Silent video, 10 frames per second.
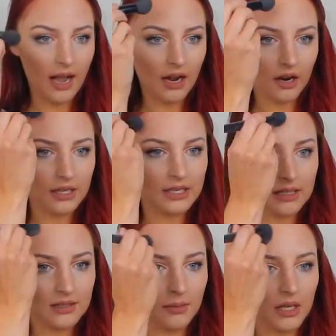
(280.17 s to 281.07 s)
I already
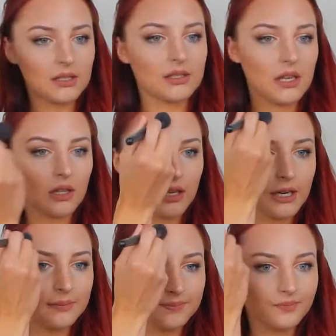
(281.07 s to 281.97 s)
did some
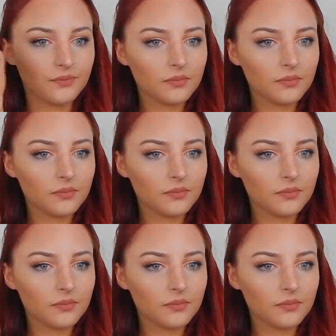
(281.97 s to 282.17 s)
concealer.